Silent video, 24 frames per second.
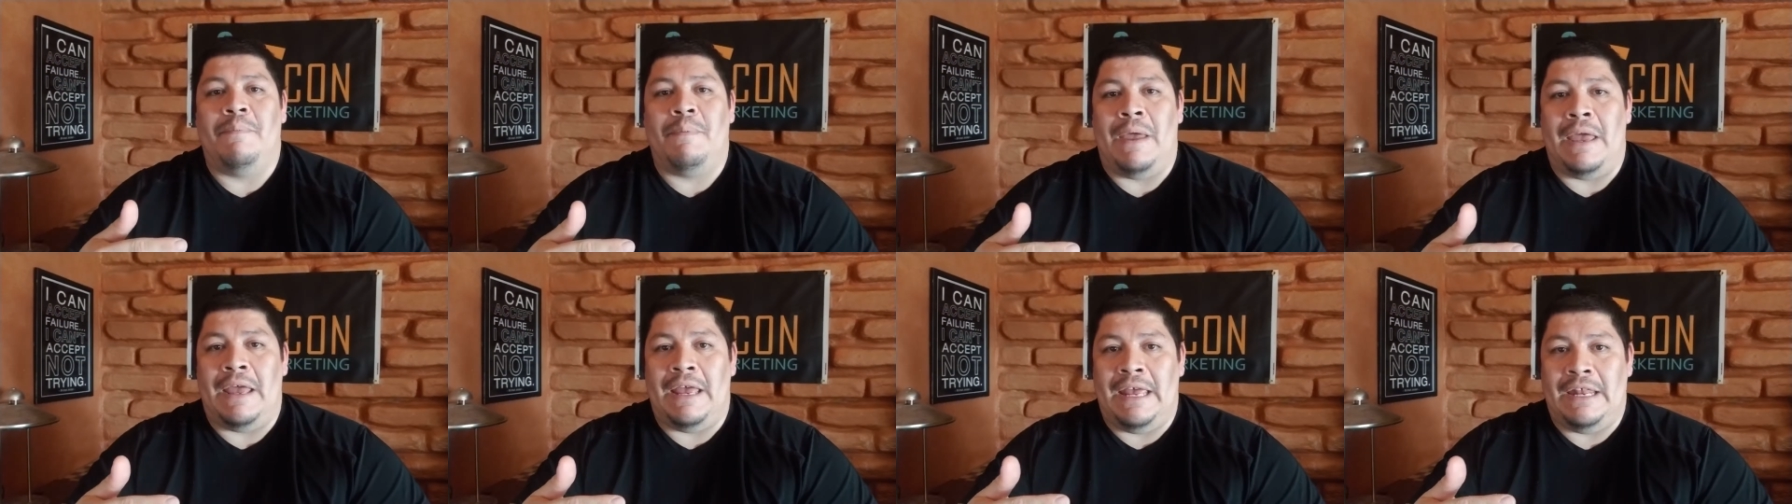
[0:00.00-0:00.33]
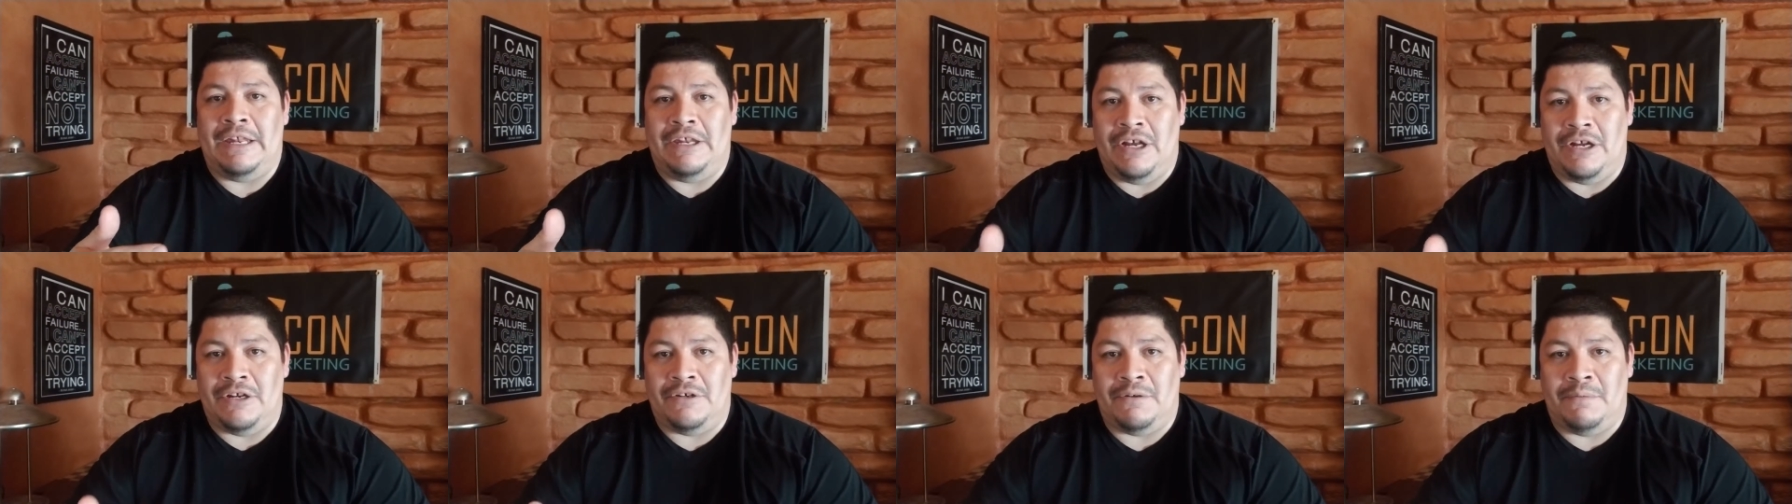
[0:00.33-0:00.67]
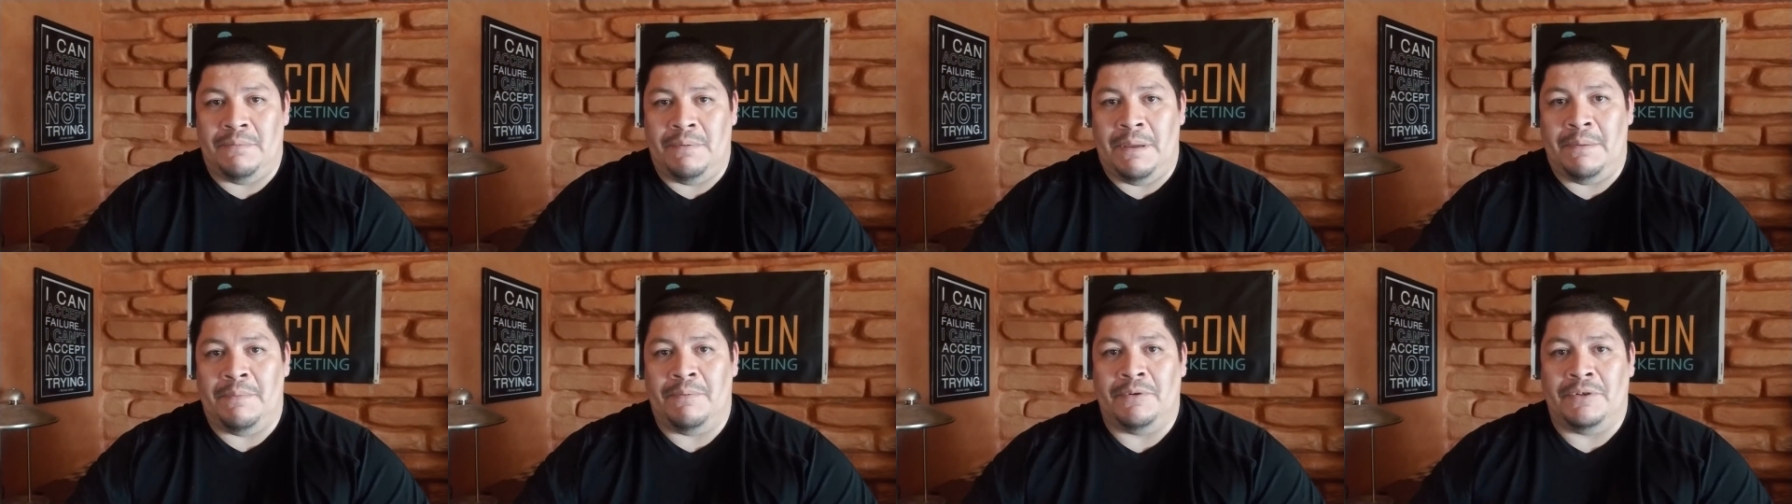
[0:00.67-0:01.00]
in touch with
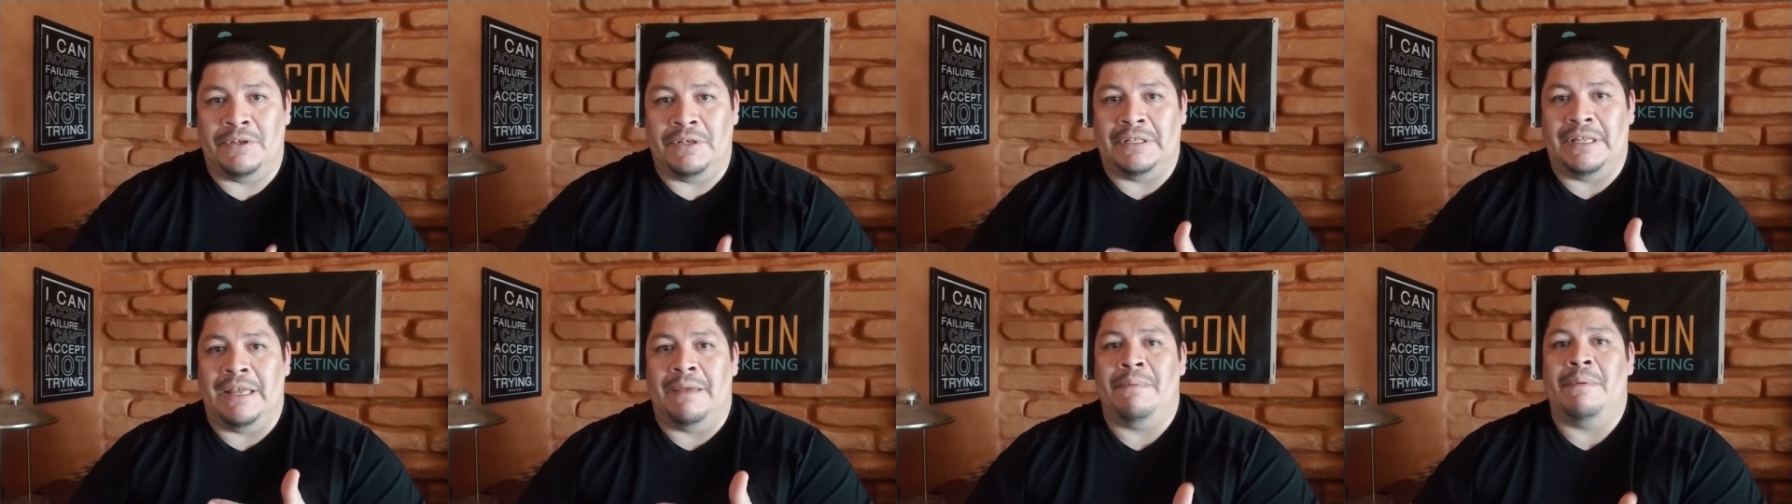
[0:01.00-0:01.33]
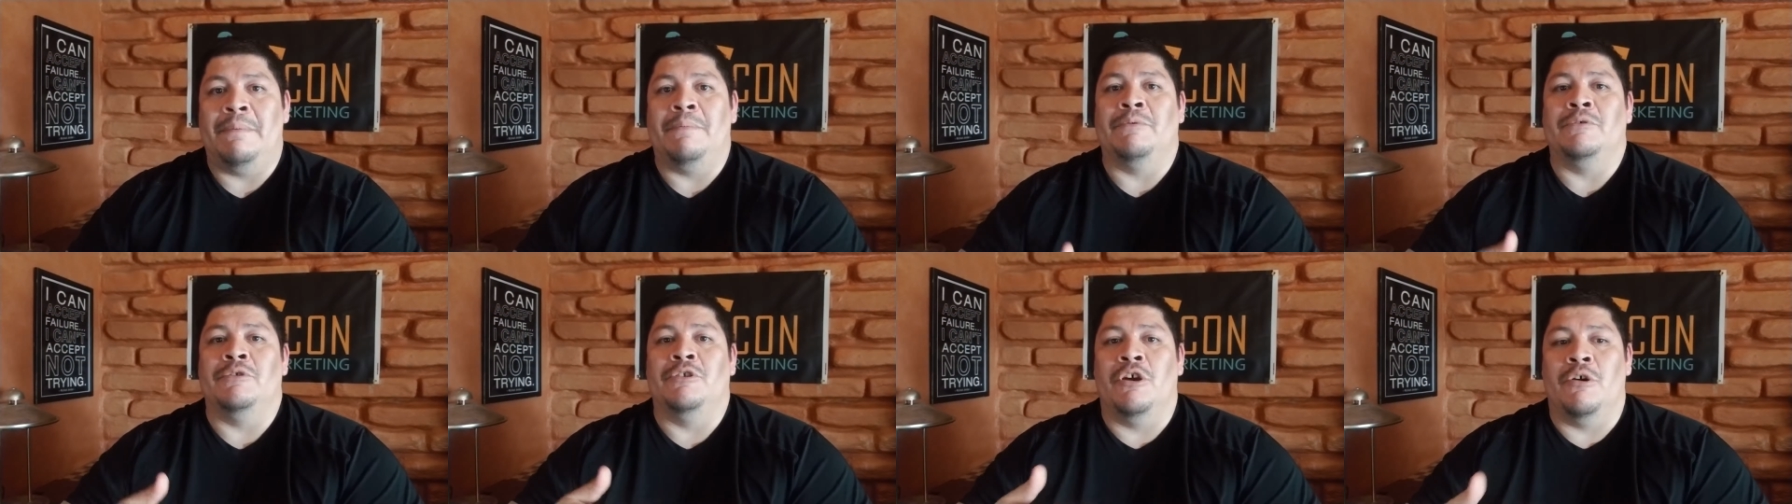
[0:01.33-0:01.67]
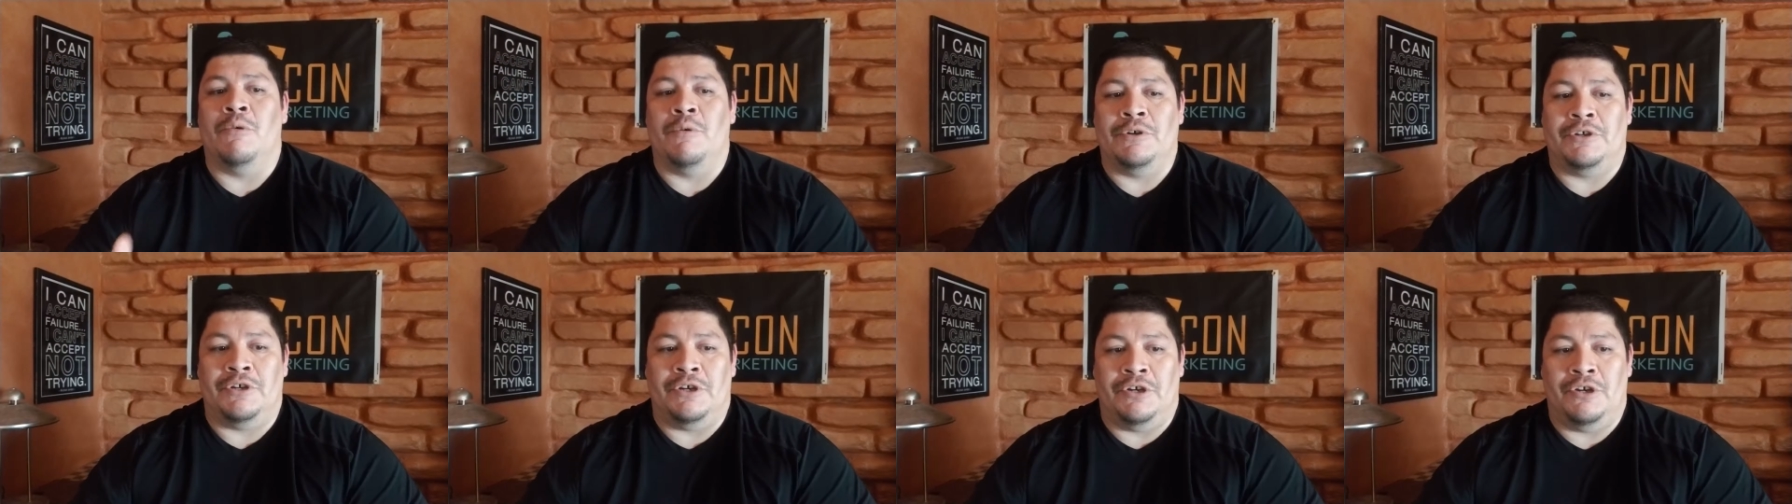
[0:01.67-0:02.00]
people, to let people know
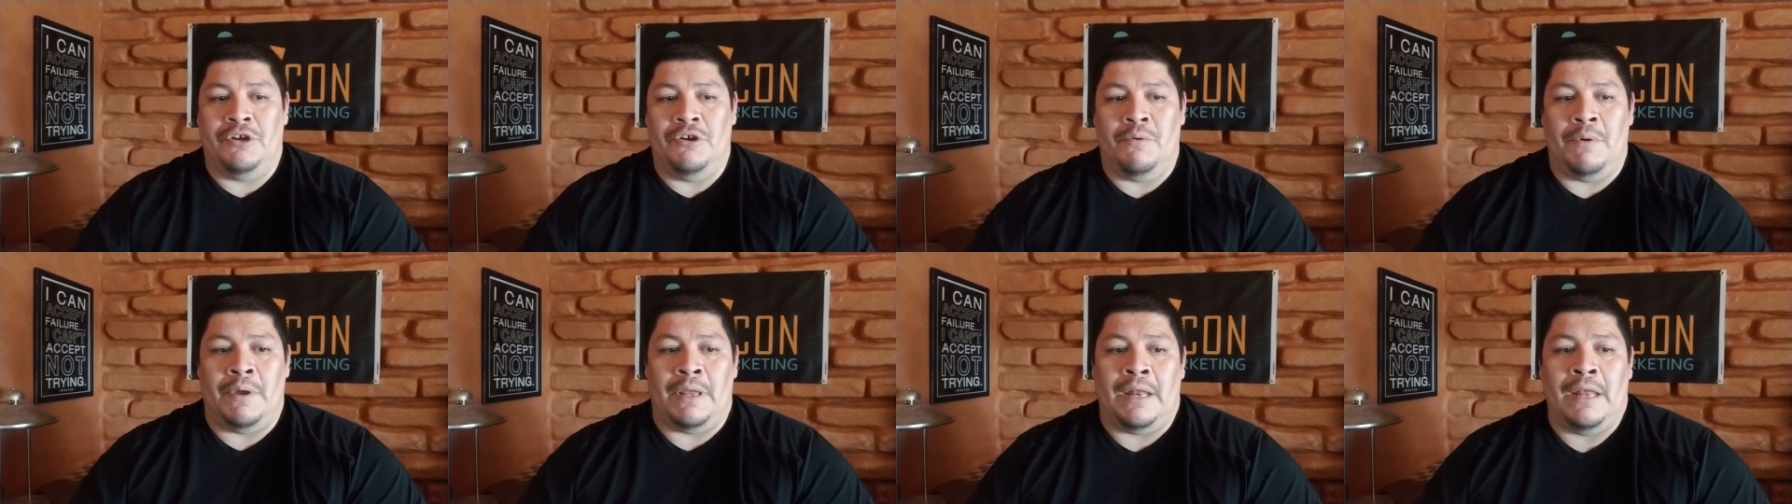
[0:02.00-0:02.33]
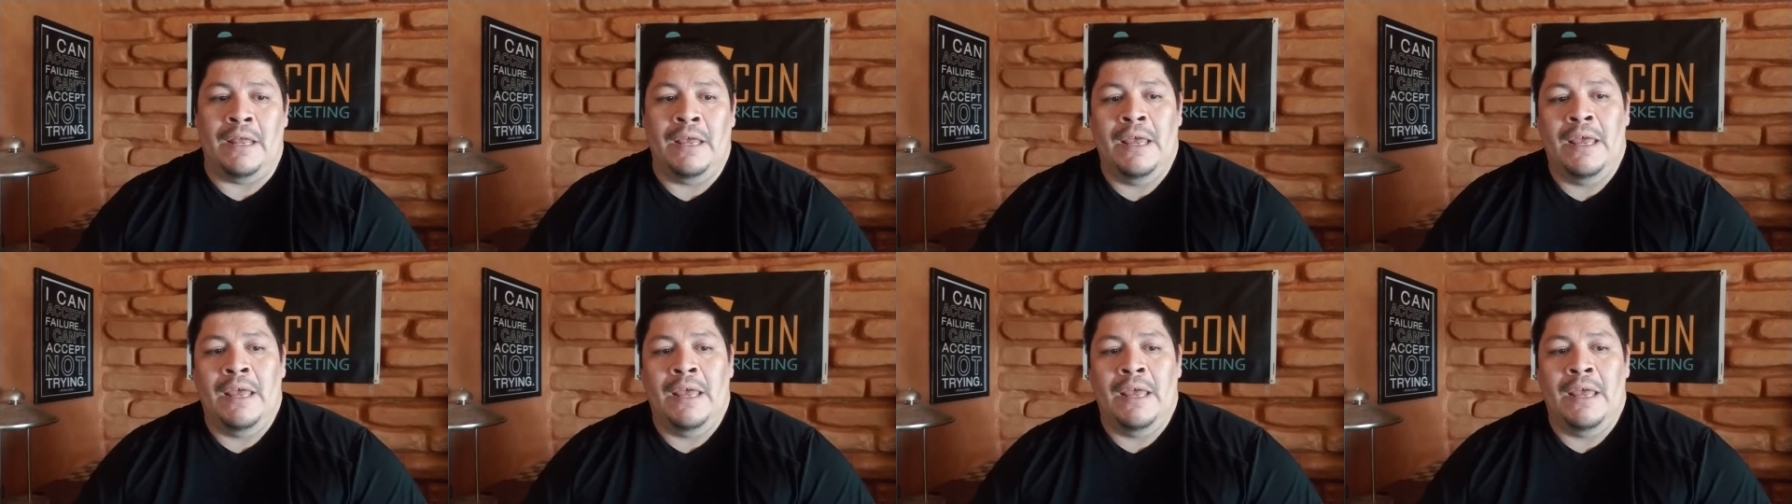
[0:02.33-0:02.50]
what you're doing.